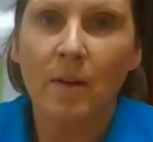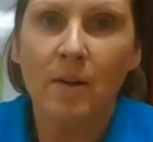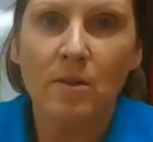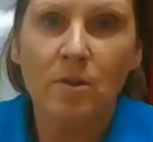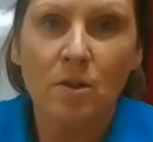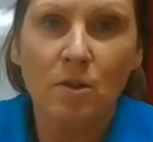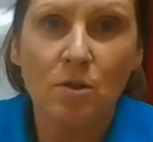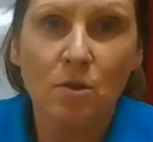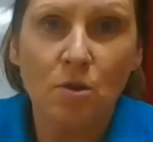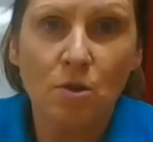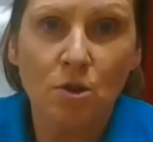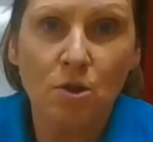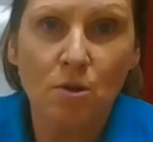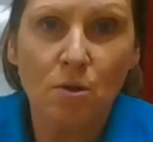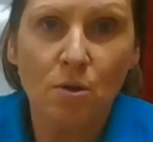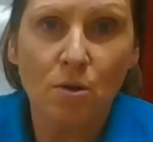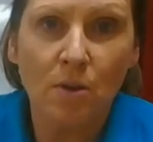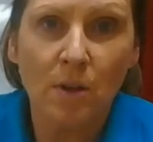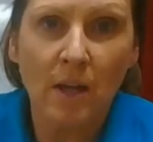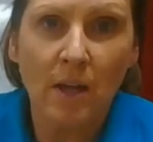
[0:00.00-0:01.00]
So it's not too
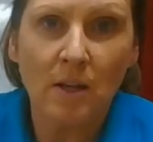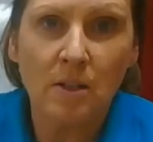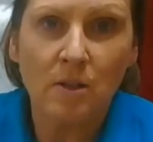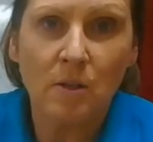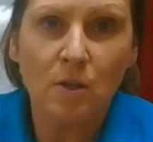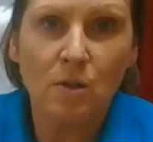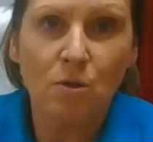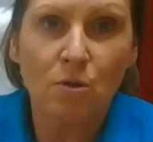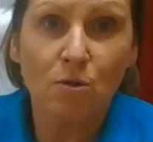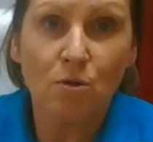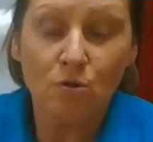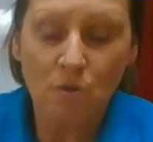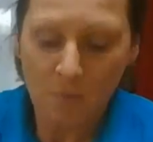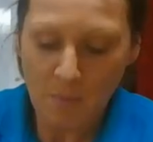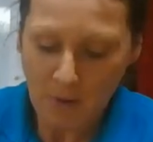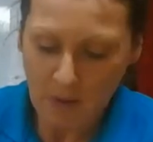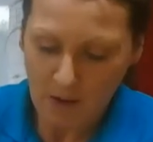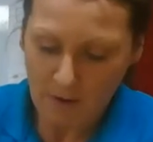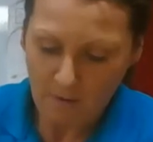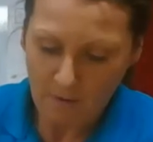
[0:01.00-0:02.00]
thick, so it's not
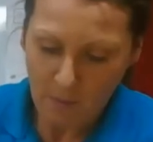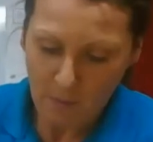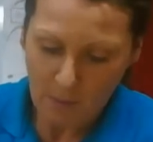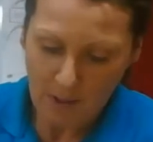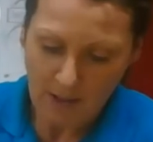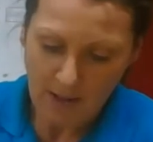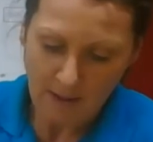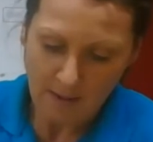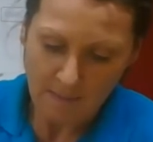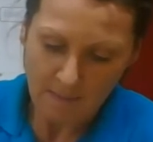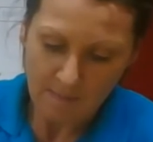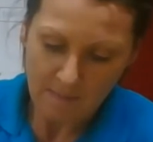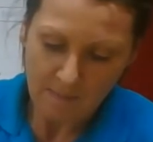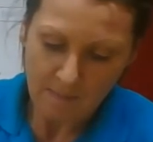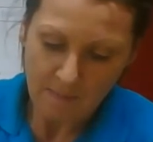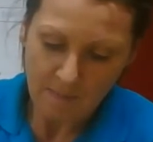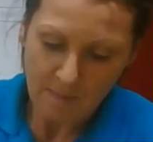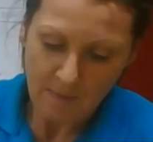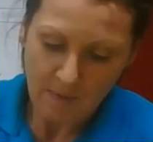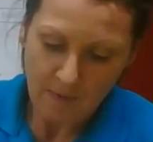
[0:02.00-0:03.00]
dripping everywhere.
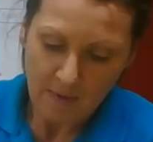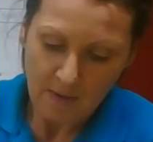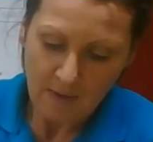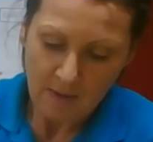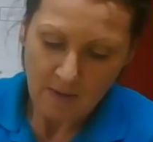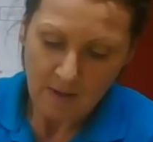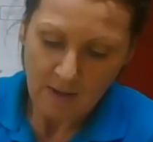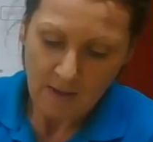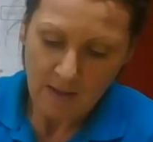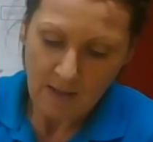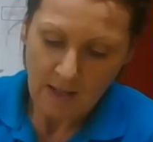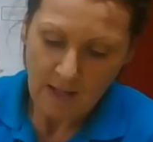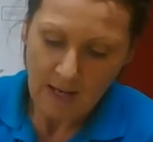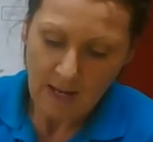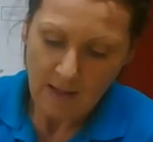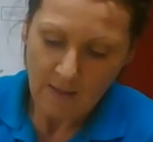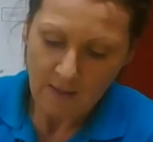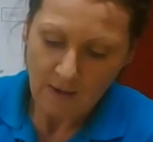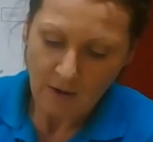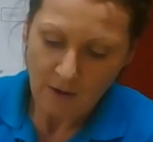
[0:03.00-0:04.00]

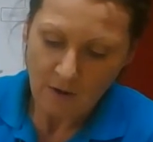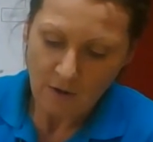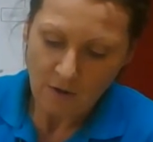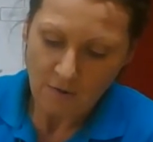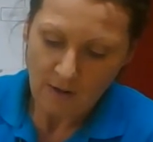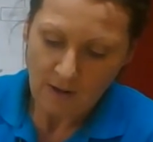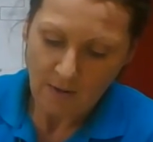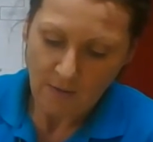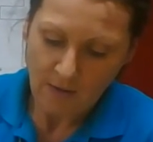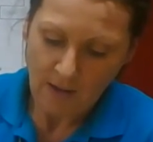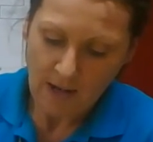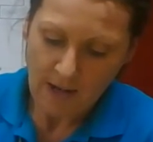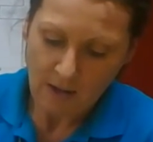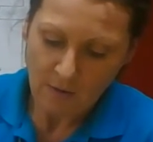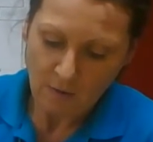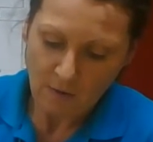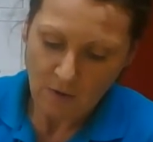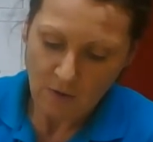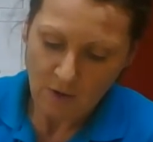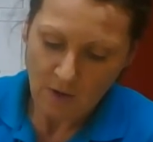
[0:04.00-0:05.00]
Again, that goes around the
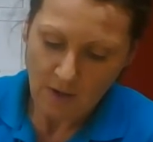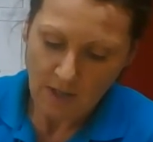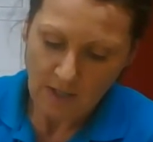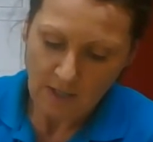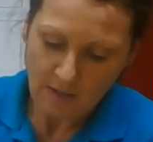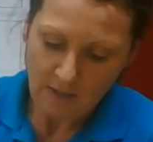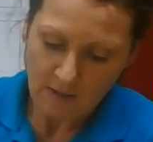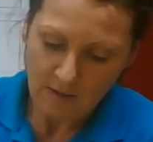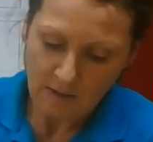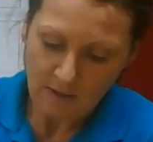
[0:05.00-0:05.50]
outside.